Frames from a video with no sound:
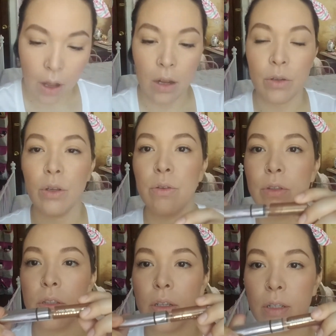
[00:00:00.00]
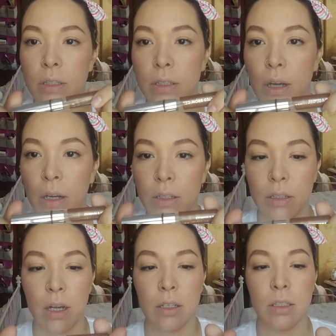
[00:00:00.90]
I'll use this
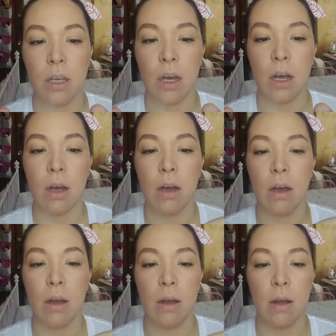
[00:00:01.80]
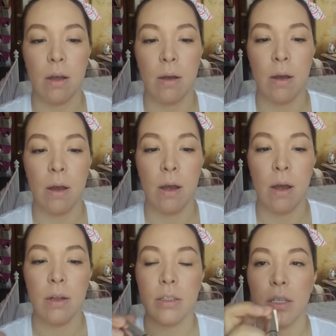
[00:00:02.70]
Anastasia
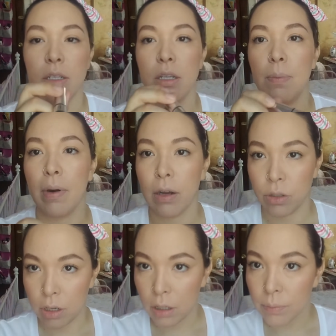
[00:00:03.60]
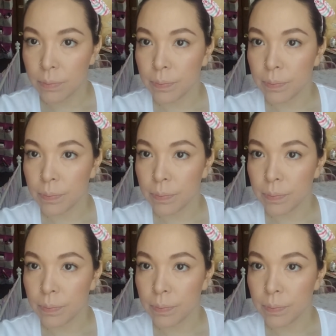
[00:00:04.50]
tinted brow gel